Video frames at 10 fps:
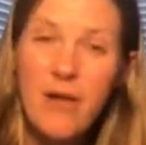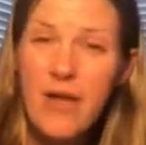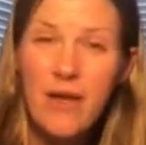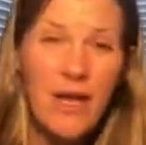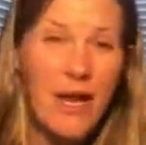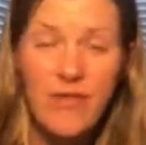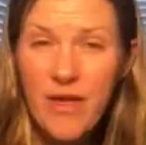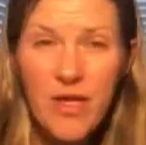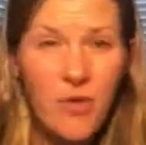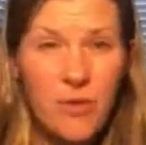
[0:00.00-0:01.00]
And, and I
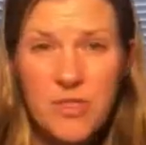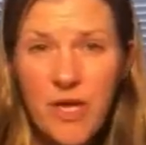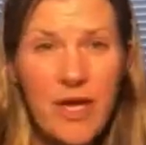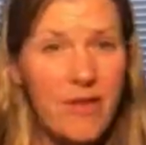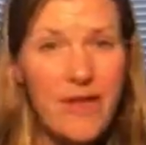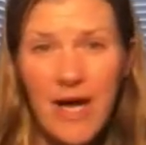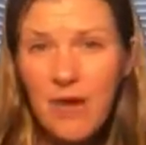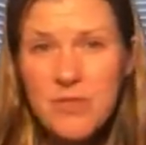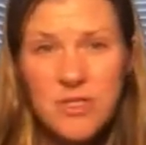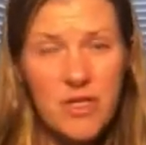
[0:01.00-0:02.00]
think you were trying. I think I
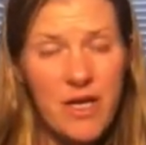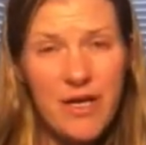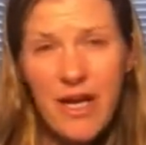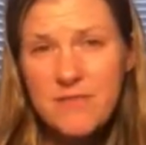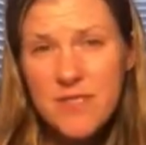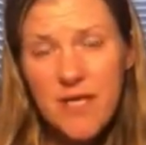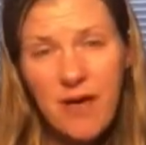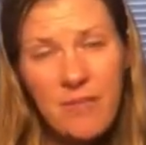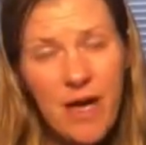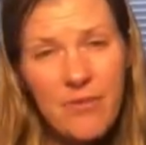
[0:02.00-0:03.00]
was trying. Half the
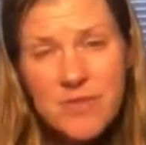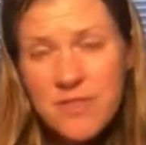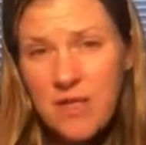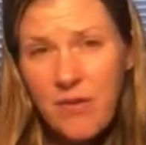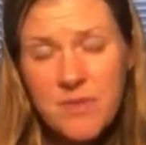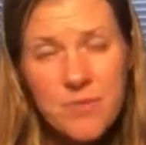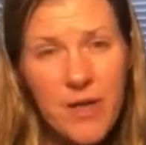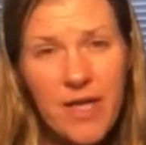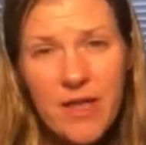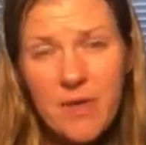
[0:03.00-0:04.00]
time, I was I was
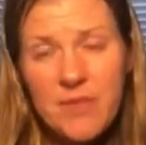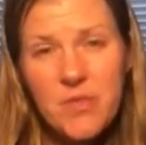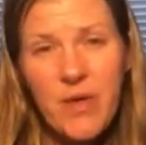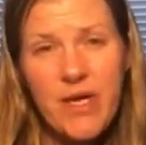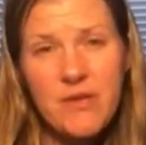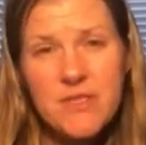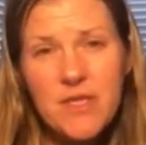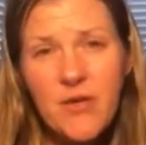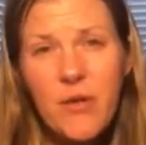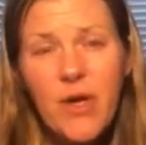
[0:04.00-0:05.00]
breaking them as well.
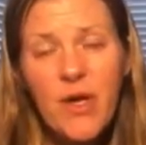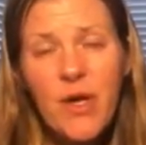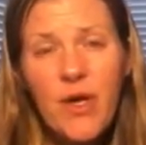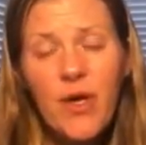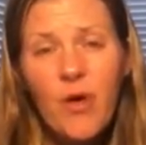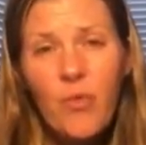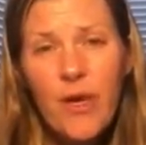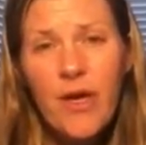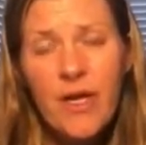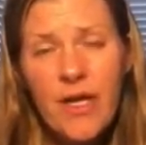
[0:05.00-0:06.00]
So
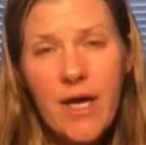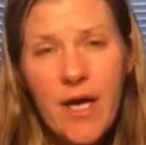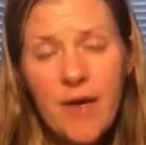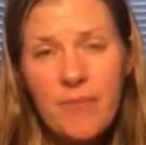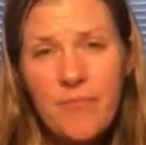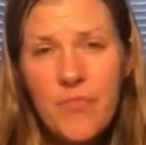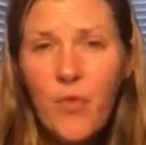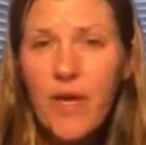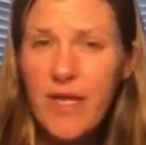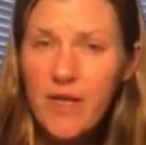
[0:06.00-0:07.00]
we are gonna um,
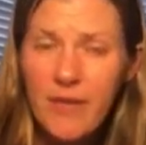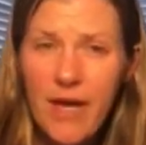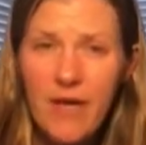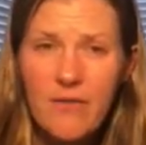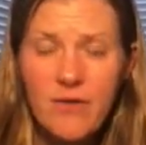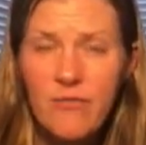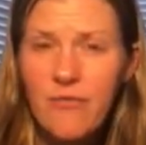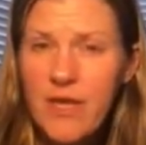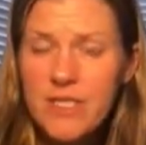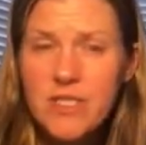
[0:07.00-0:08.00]
we're gonna get back the
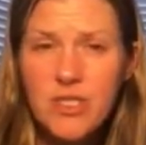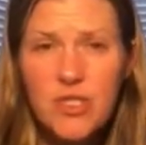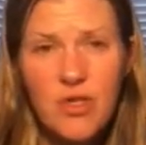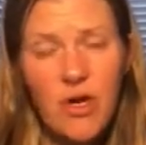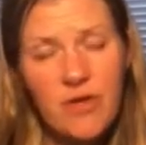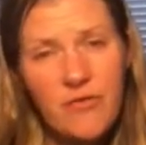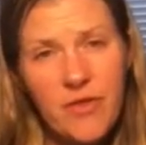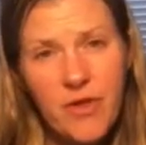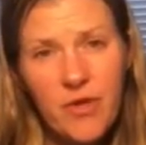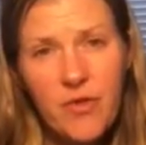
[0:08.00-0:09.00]
fresh start for
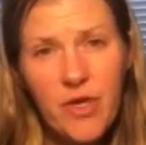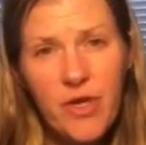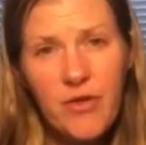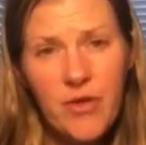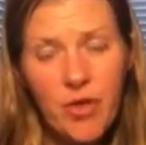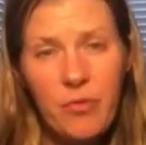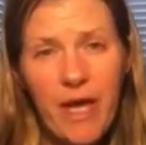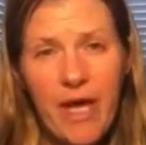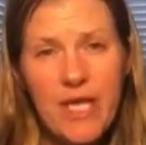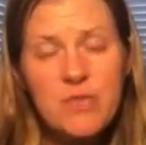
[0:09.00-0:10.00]
the new year, a new
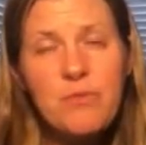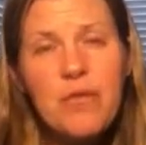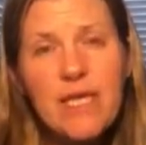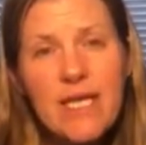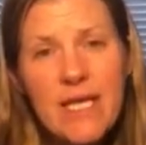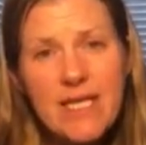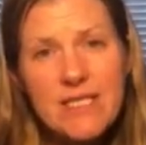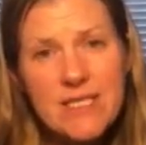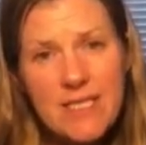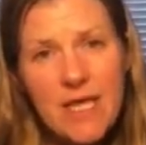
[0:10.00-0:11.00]
page.
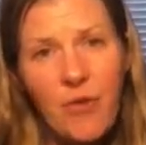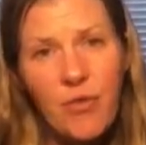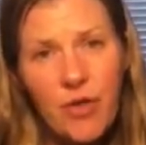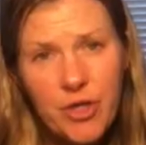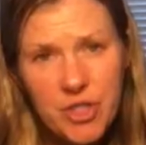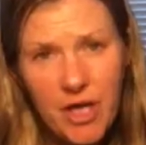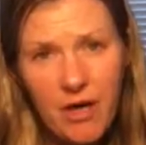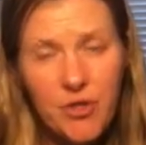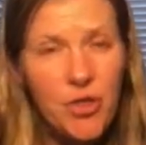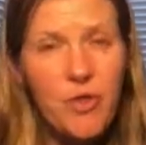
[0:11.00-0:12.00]
Please sit down with your
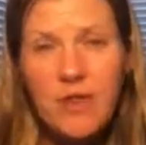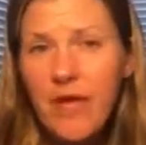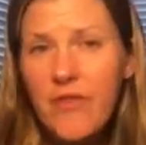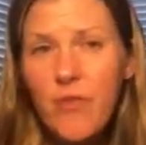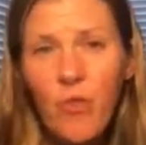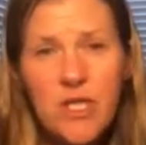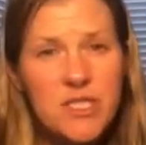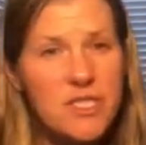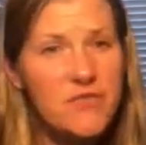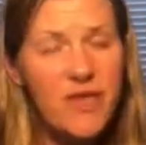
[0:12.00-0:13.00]
child. You can let them
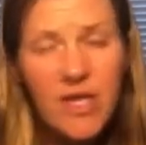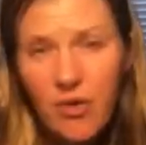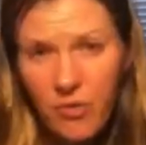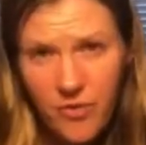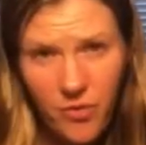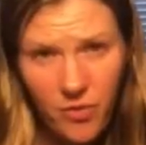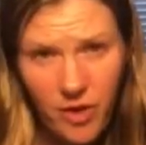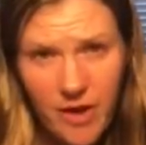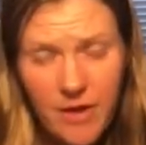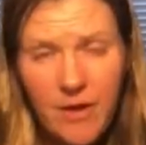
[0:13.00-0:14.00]
watch this video if you
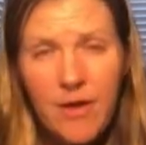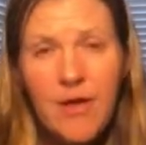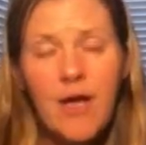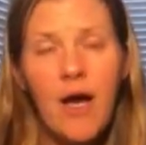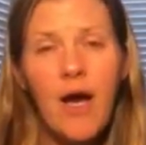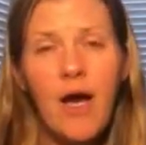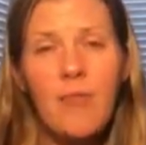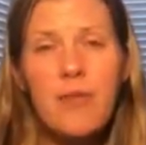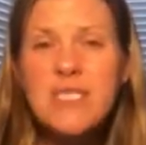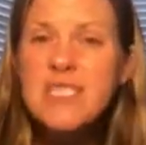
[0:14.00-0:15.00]
want
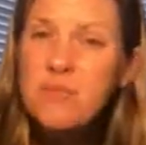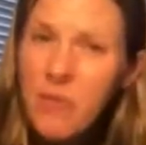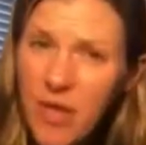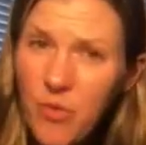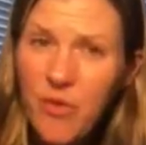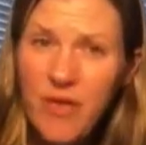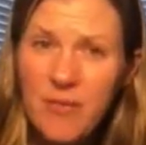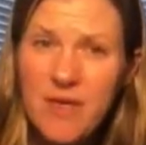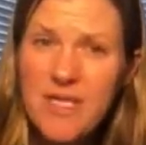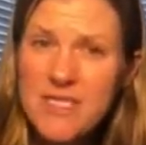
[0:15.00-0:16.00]
um, but speak with
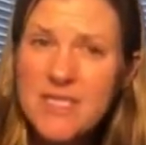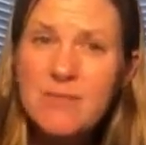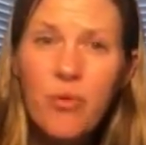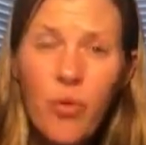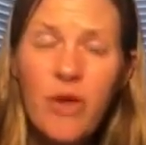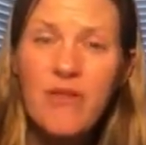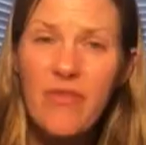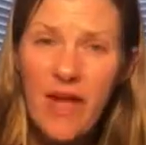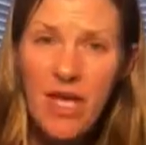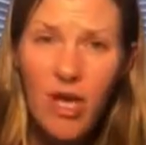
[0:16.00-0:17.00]
them because it's important
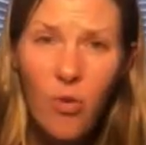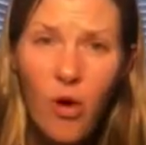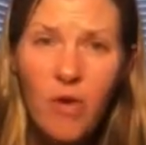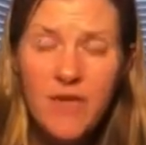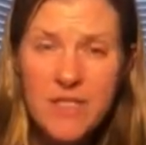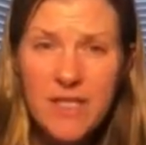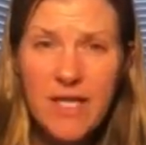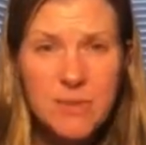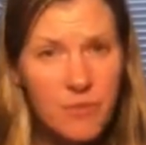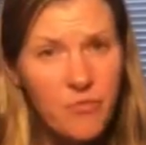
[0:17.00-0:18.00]
that they know all these
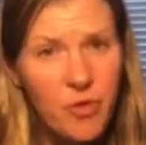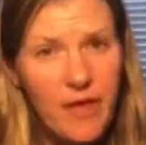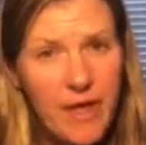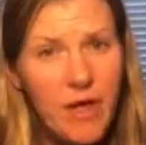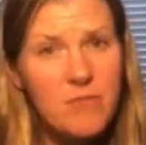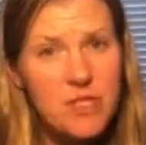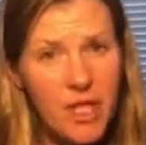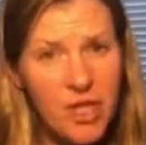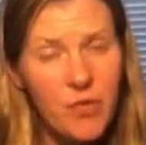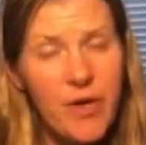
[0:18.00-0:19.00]
things before they come
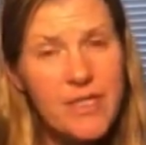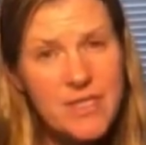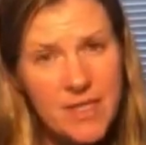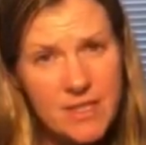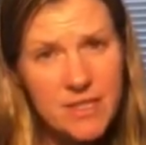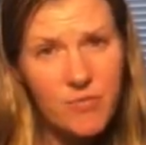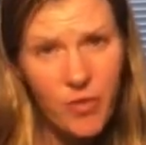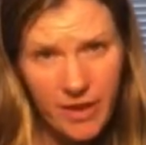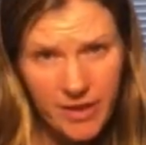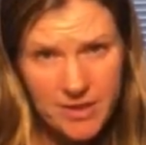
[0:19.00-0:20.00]
January 6th to
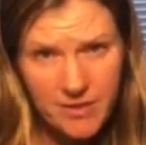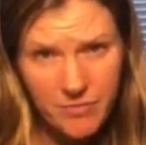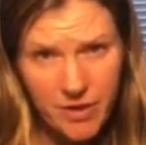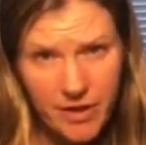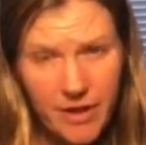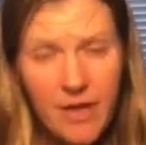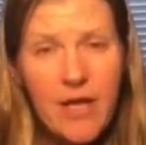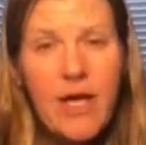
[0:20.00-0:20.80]
morning assembly.